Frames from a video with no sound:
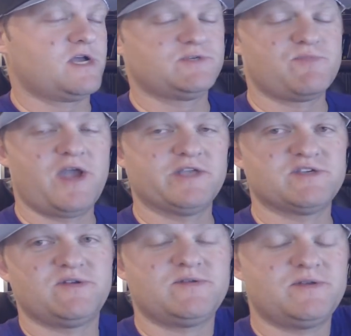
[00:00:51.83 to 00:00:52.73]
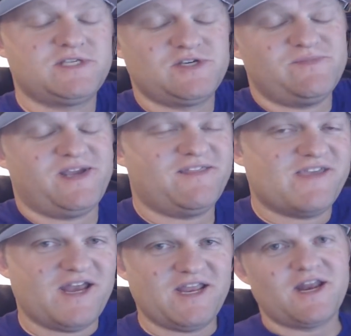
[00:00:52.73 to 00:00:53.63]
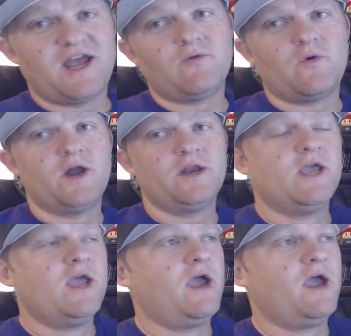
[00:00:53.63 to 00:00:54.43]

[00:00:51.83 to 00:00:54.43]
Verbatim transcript: Not surprising to, to me that it had one,